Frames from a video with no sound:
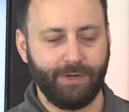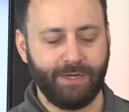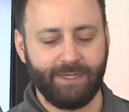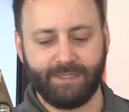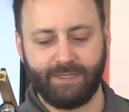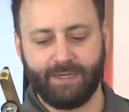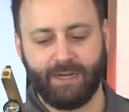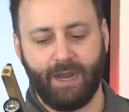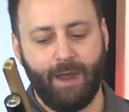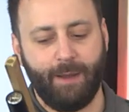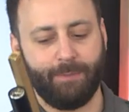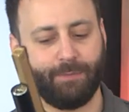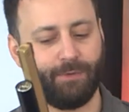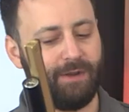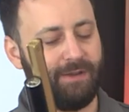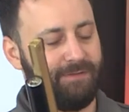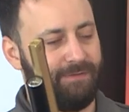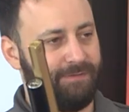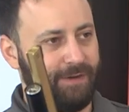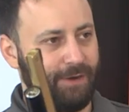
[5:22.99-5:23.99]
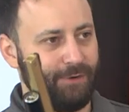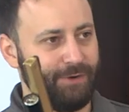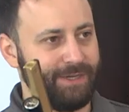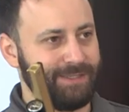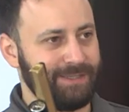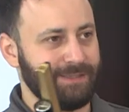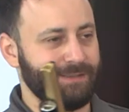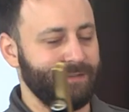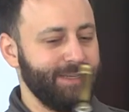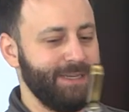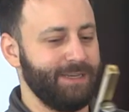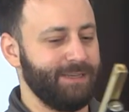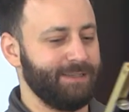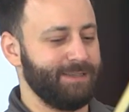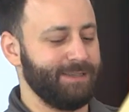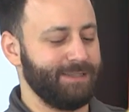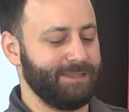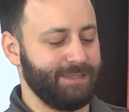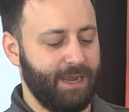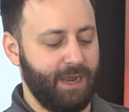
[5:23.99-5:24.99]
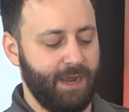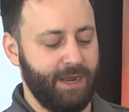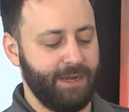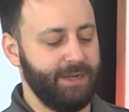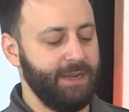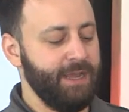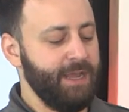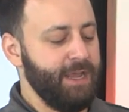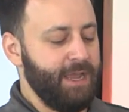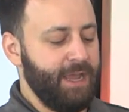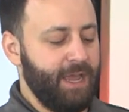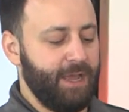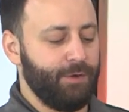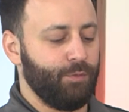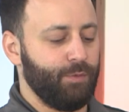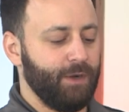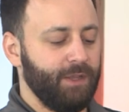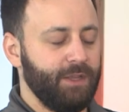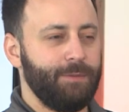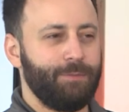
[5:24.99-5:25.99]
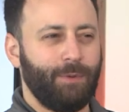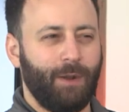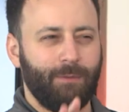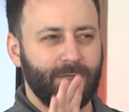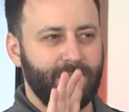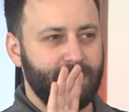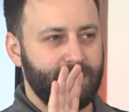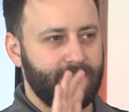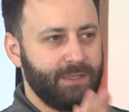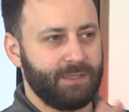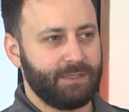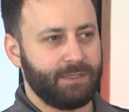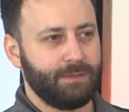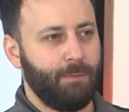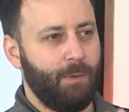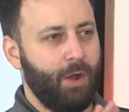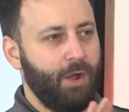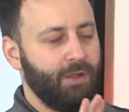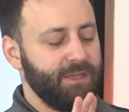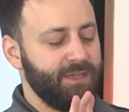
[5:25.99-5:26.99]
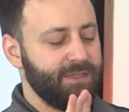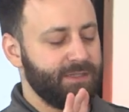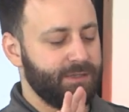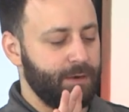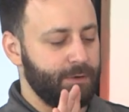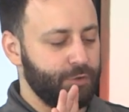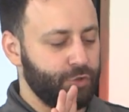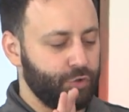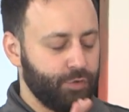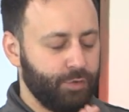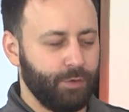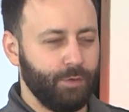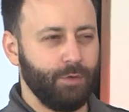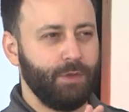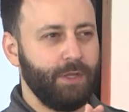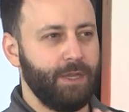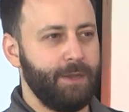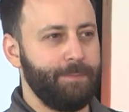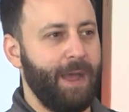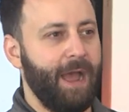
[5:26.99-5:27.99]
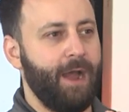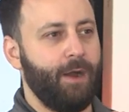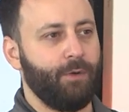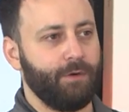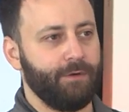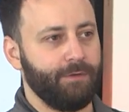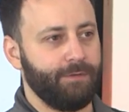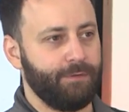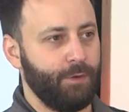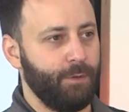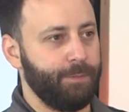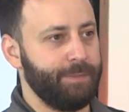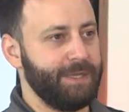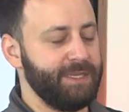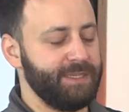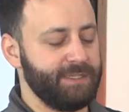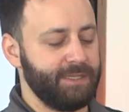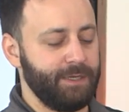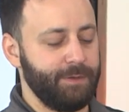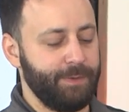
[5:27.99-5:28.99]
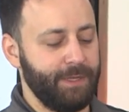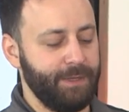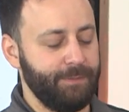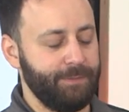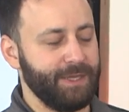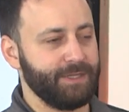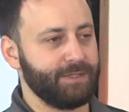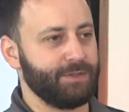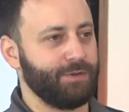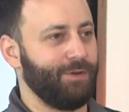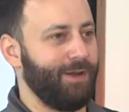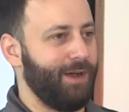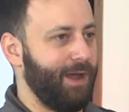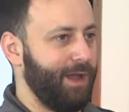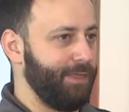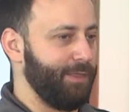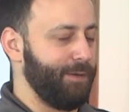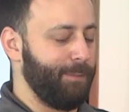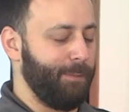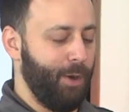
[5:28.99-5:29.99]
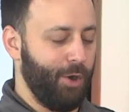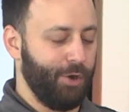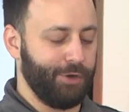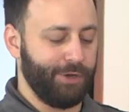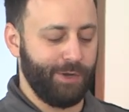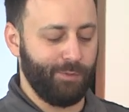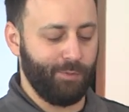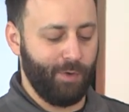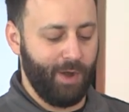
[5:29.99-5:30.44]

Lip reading: easy to operate, very sleek design, and really probably the smallest, truly powerful PCP pistol on the market